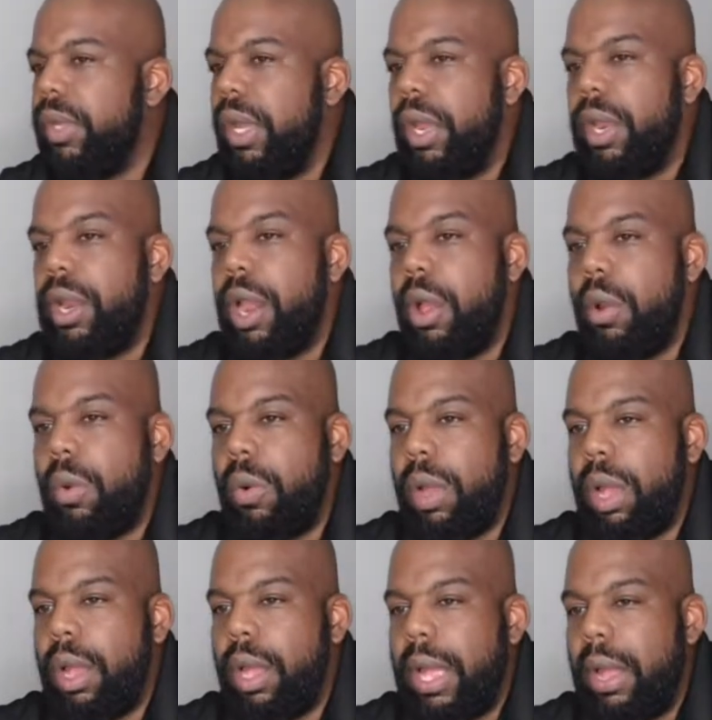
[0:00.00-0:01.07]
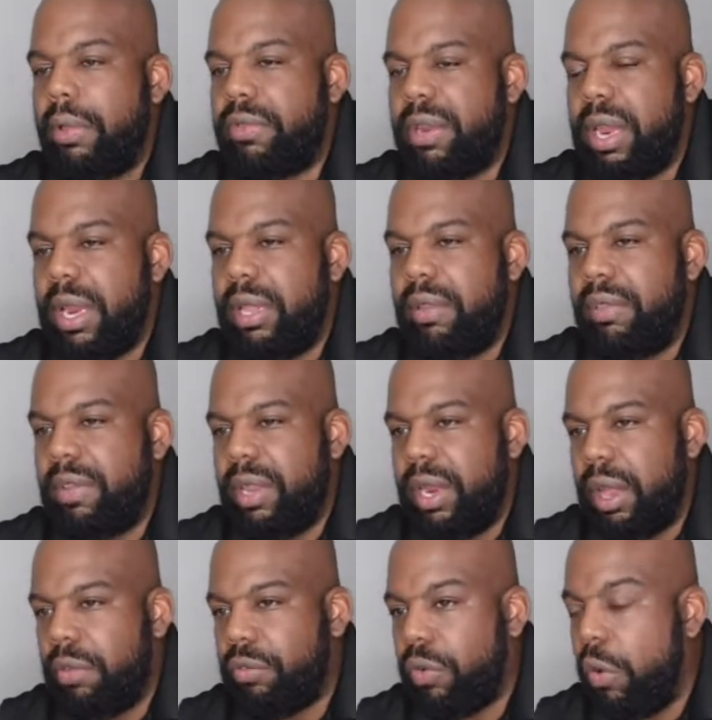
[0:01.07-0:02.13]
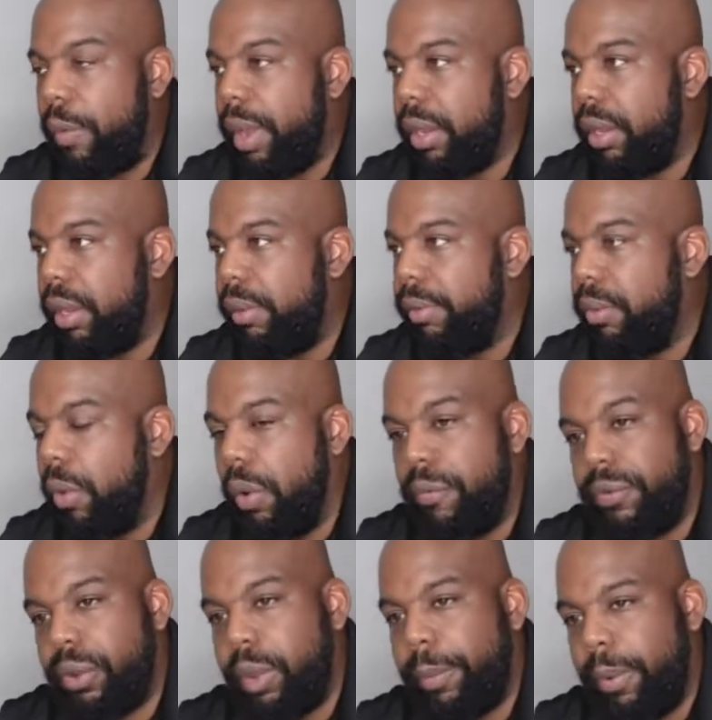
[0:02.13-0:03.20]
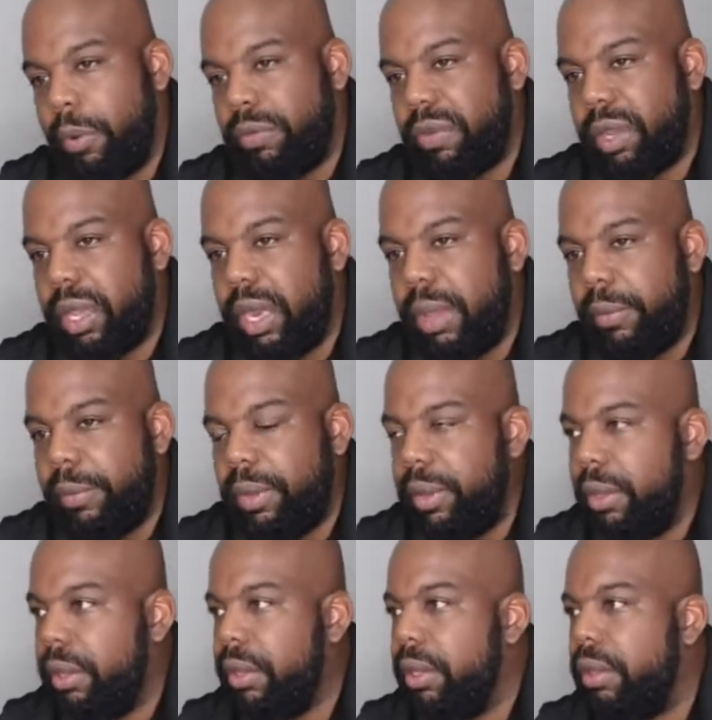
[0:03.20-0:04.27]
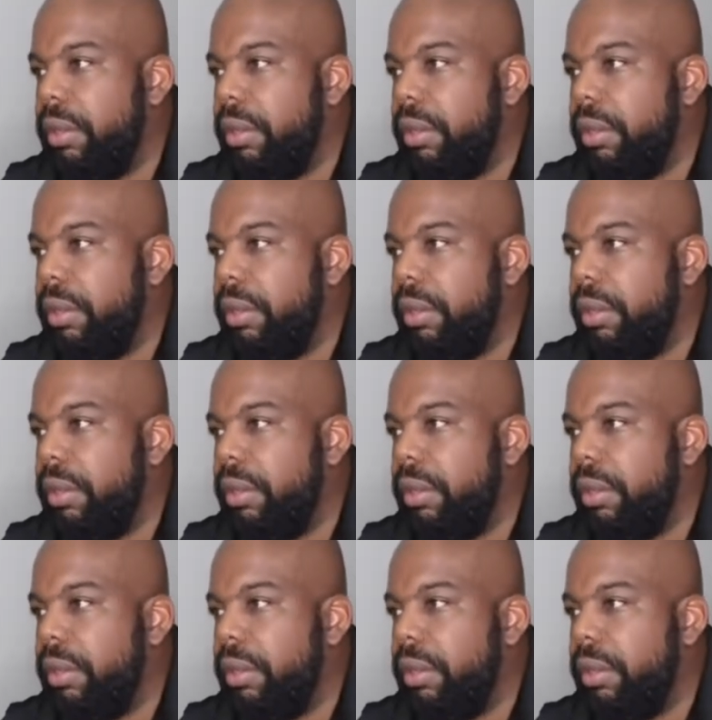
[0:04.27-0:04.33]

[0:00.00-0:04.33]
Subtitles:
Alton, I didn't see it. I'll scroll back up. Or if you could post it again, that'll be good.